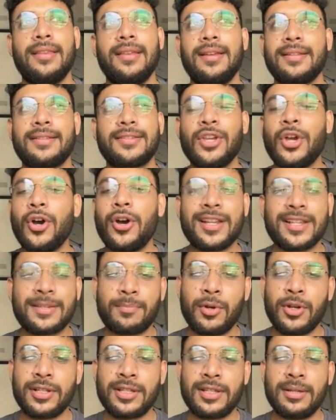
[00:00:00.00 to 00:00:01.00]
it's your
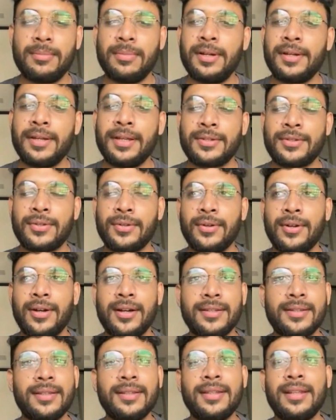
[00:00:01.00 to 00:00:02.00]
responsibility. So
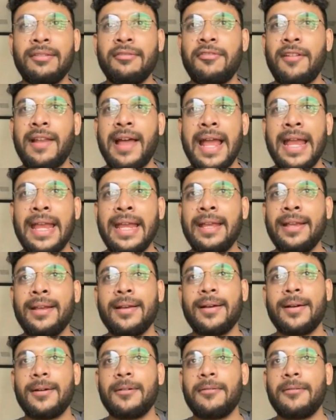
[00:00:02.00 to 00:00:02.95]
other than flying,